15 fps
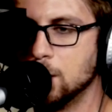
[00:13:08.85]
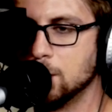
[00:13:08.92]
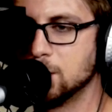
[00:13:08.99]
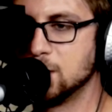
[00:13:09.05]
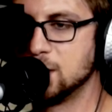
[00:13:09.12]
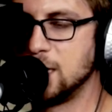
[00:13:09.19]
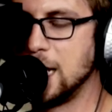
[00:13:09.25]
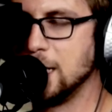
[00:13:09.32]

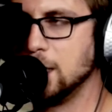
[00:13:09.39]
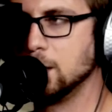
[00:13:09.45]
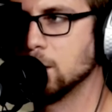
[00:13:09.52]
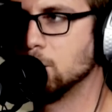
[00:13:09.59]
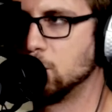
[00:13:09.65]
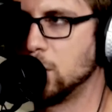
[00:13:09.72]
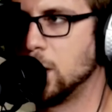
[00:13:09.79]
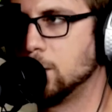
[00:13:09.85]
stating
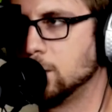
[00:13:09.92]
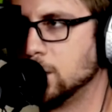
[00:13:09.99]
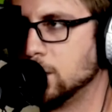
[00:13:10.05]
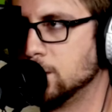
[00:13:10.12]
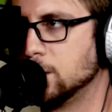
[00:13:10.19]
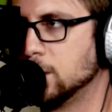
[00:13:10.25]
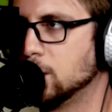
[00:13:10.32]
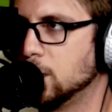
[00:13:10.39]
the
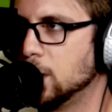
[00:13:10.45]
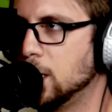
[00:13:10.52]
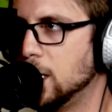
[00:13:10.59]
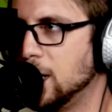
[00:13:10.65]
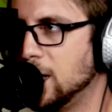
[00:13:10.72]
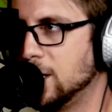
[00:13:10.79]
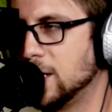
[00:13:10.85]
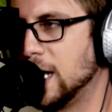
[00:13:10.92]
problem
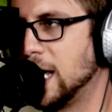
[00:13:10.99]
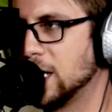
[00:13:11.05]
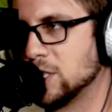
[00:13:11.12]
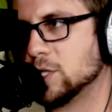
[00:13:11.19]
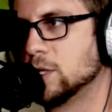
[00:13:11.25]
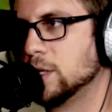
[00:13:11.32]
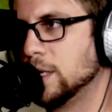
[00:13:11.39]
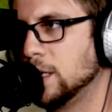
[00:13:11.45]
and then
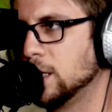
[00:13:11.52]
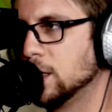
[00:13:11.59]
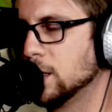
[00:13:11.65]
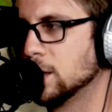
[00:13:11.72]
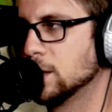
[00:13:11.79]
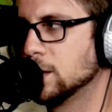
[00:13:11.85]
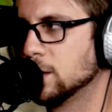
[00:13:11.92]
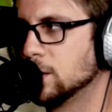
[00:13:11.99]
actually
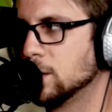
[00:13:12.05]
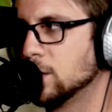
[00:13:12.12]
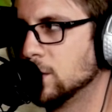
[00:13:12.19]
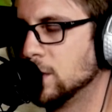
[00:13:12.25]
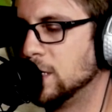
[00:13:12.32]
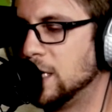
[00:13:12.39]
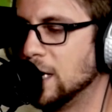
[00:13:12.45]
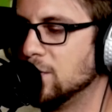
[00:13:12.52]

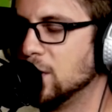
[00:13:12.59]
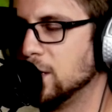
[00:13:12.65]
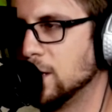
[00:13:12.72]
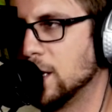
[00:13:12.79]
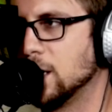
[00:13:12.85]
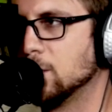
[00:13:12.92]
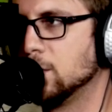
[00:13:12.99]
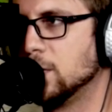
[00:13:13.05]
giving
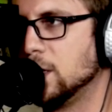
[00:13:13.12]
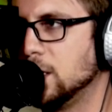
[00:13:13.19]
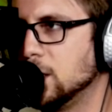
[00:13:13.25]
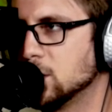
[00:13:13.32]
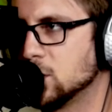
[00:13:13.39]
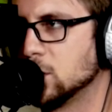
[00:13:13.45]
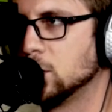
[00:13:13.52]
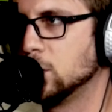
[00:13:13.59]
them
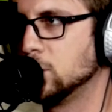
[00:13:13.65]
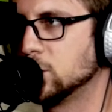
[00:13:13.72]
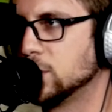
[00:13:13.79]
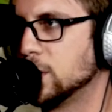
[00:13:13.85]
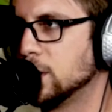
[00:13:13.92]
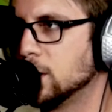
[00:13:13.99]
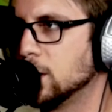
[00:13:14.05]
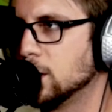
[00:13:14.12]
the
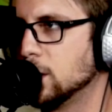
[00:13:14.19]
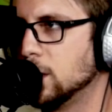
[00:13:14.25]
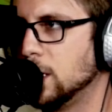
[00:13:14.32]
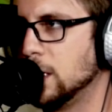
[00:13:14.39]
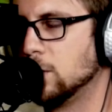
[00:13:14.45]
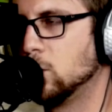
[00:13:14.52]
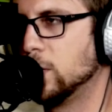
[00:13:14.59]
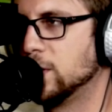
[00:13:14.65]
solution
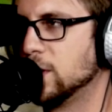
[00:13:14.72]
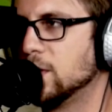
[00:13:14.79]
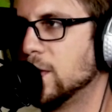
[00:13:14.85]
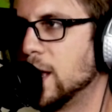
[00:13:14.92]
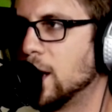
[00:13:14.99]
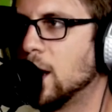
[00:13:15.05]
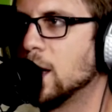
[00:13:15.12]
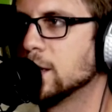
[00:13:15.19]
within
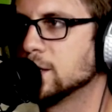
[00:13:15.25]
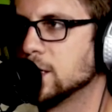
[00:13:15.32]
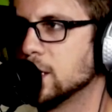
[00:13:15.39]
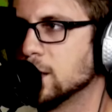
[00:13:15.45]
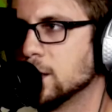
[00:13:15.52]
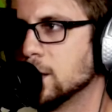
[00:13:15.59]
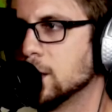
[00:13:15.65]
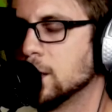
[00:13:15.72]
that content.